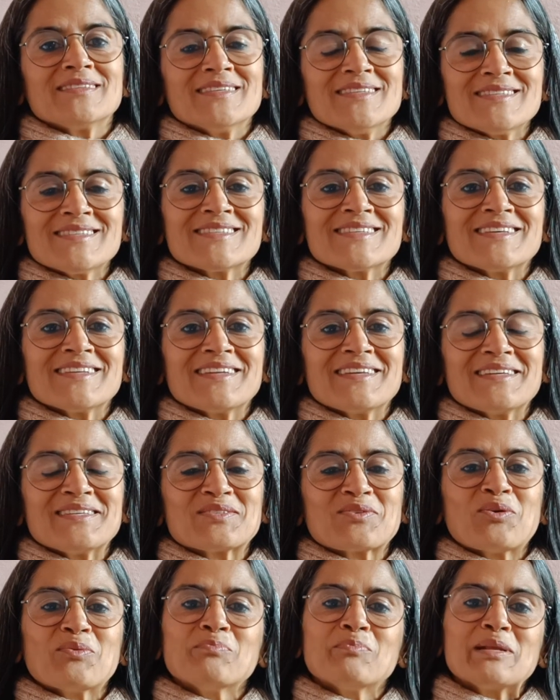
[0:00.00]
this series
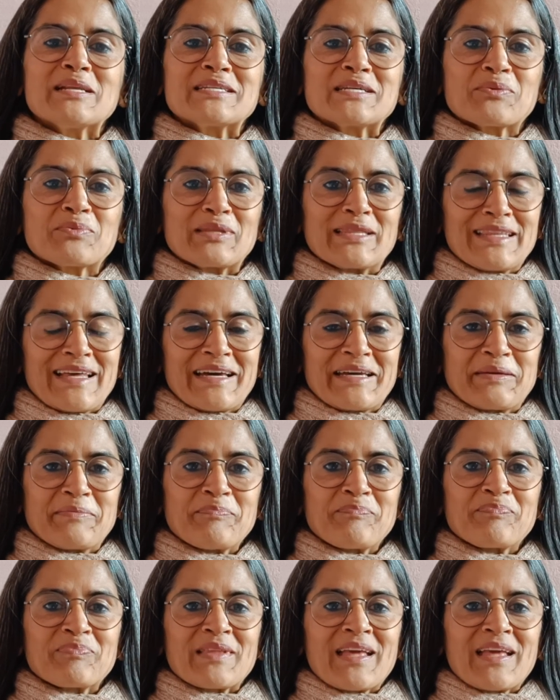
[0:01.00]
on building with lime.